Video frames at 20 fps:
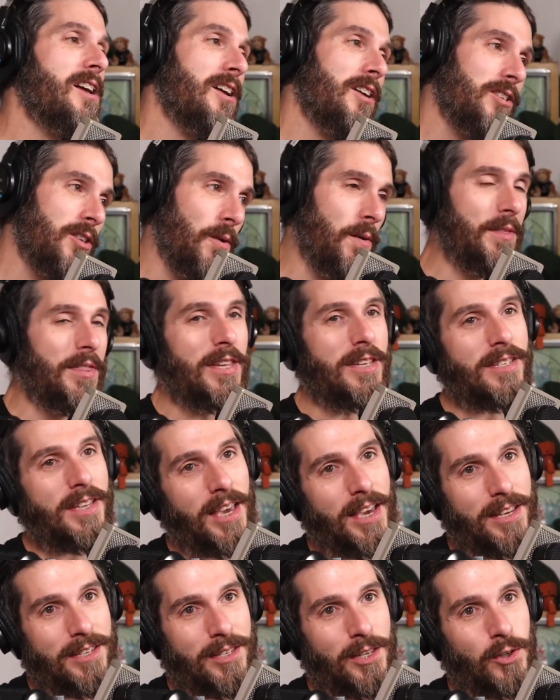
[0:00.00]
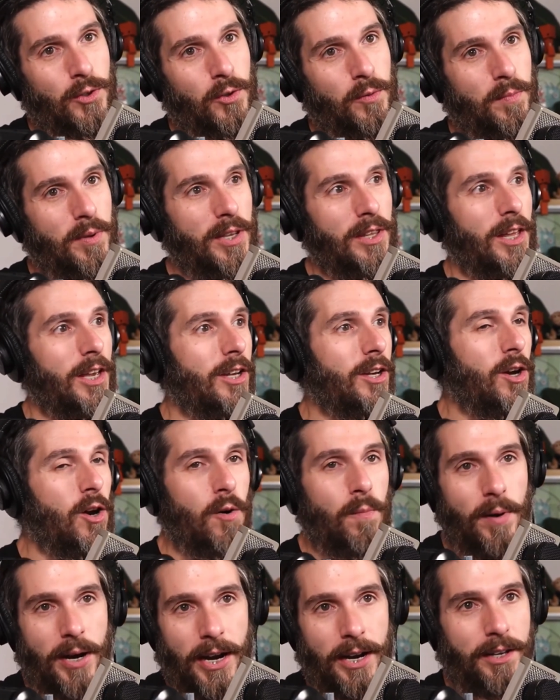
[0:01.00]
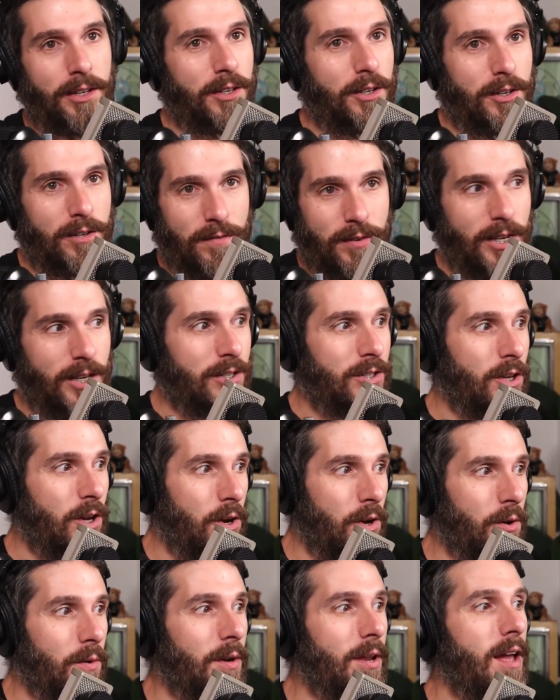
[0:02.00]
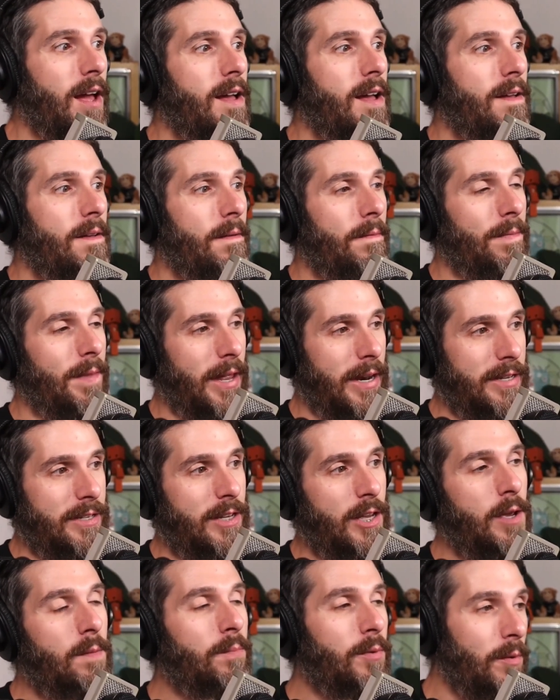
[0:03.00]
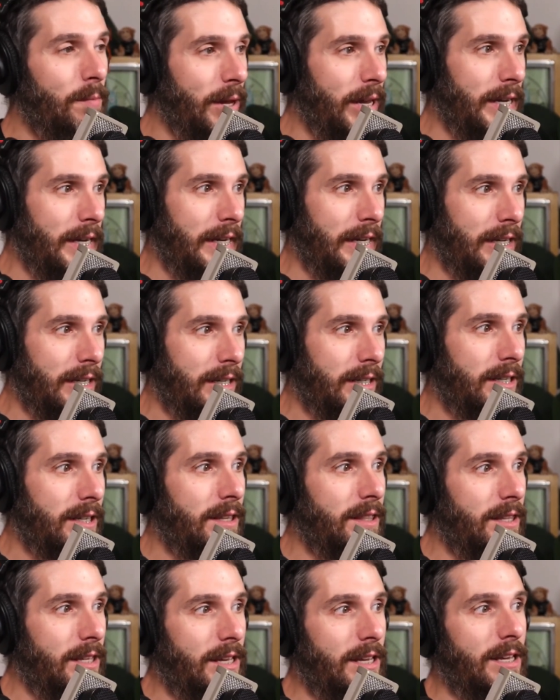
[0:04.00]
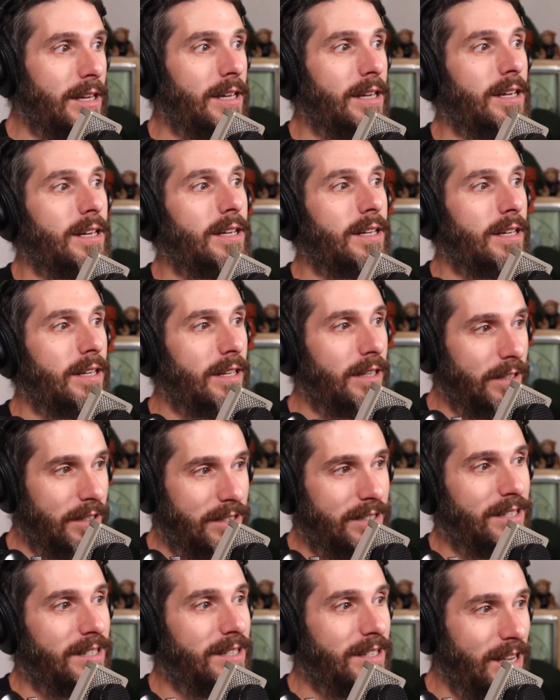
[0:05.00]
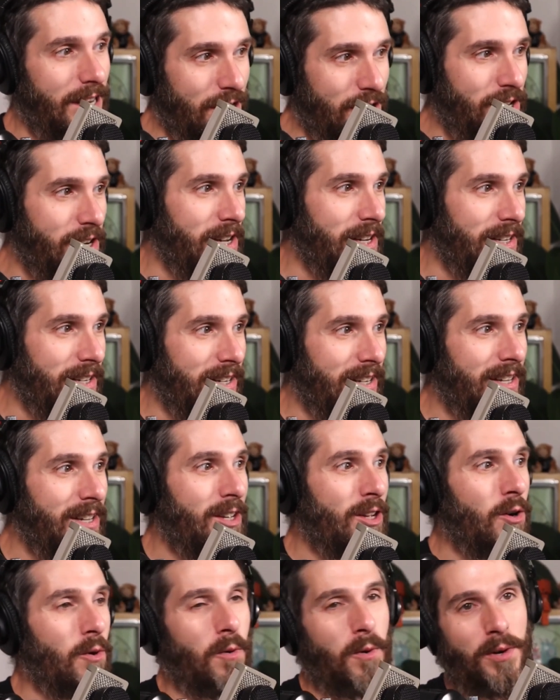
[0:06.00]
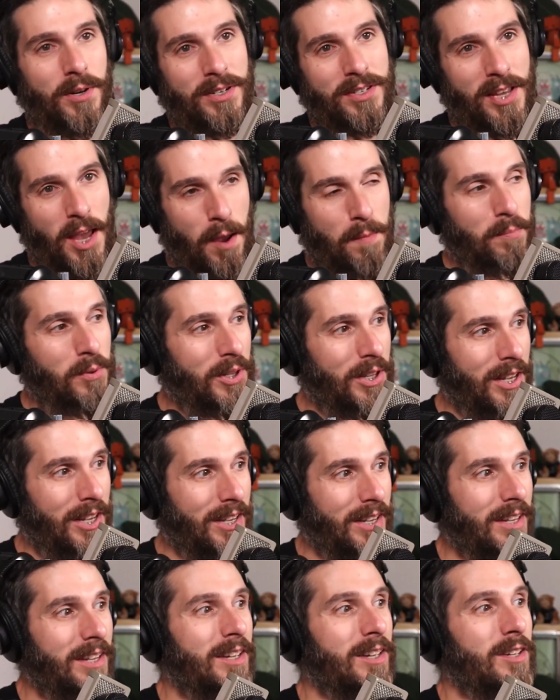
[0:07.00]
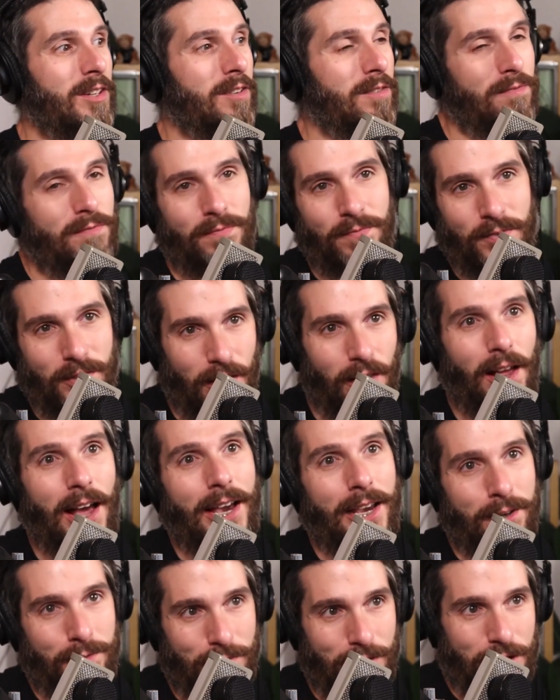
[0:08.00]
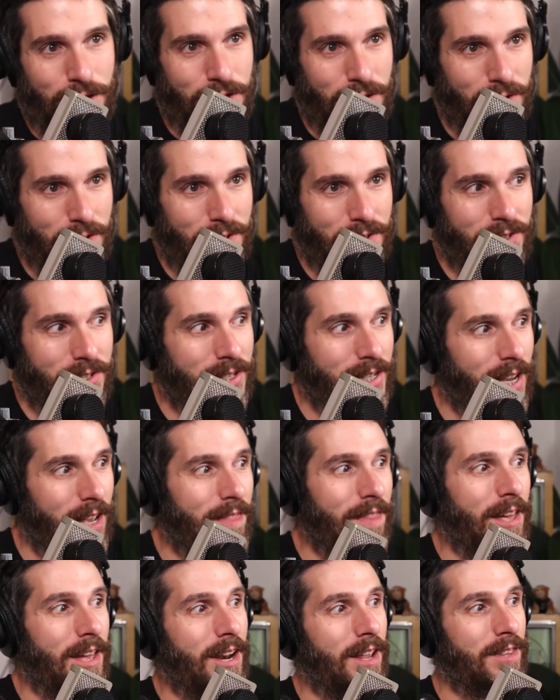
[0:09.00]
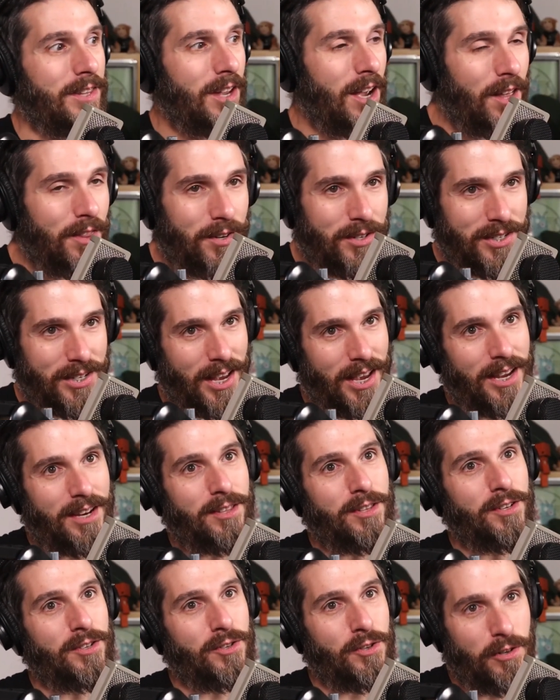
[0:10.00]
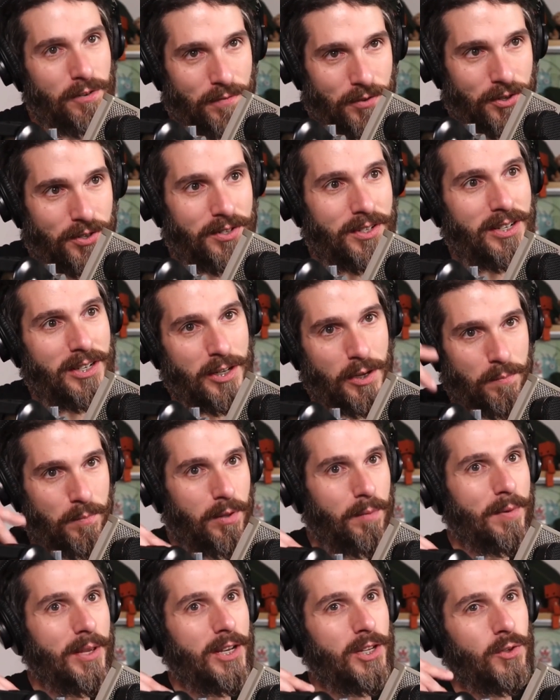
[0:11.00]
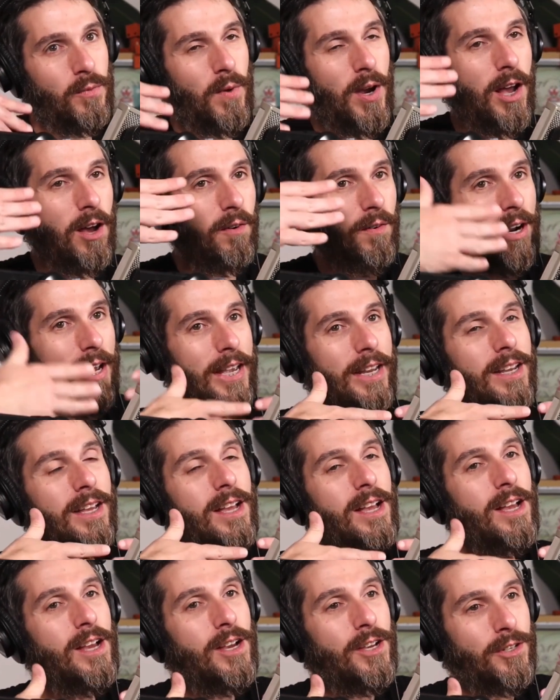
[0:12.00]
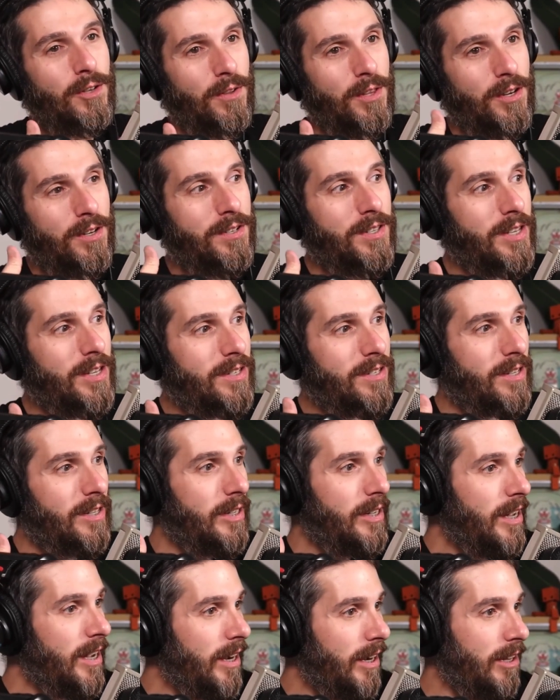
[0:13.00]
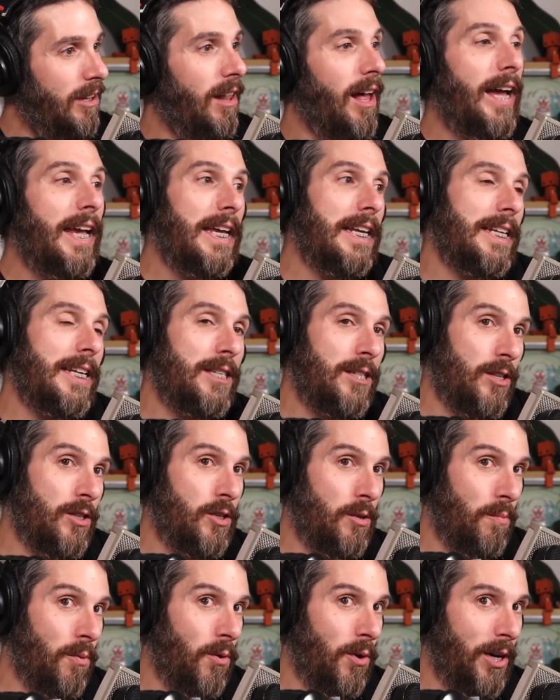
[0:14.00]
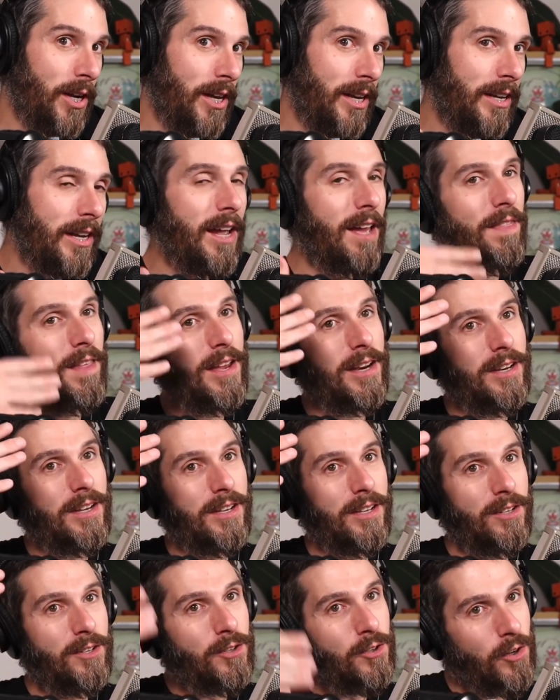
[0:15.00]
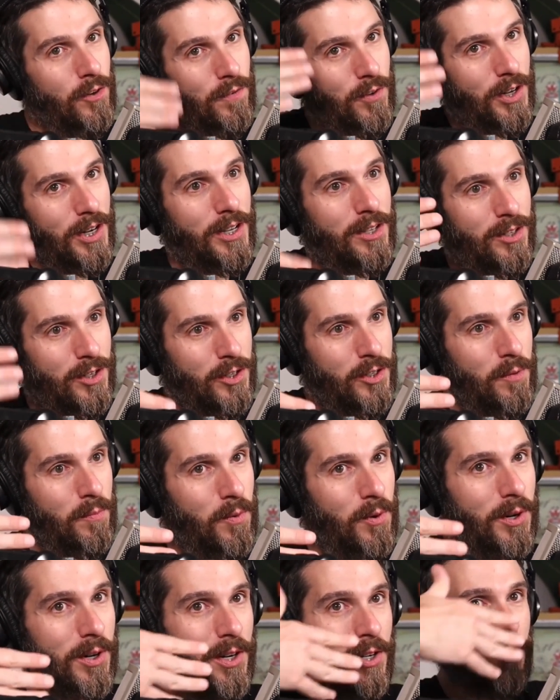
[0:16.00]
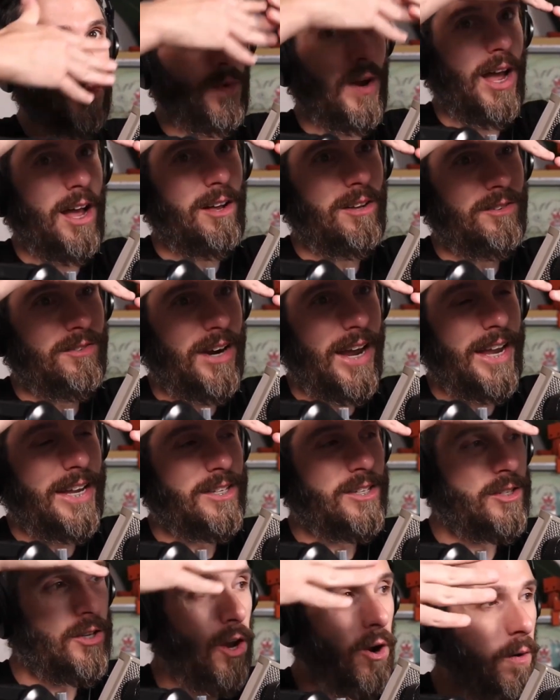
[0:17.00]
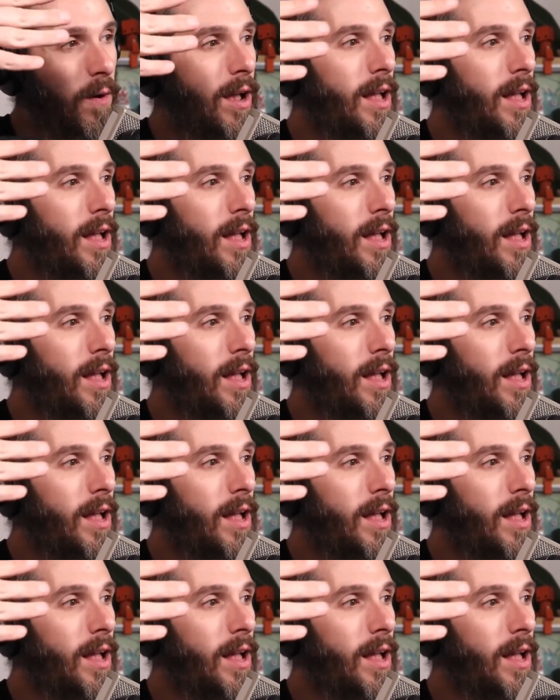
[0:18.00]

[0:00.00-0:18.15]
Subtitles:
So in this case, this would be like Copilot or VS Code that is implementing the elicitation or sampling client features. And then on the other side, the servers need to implement as well, right? So there's this client needs to support it, and then server needs to support it as well, right? So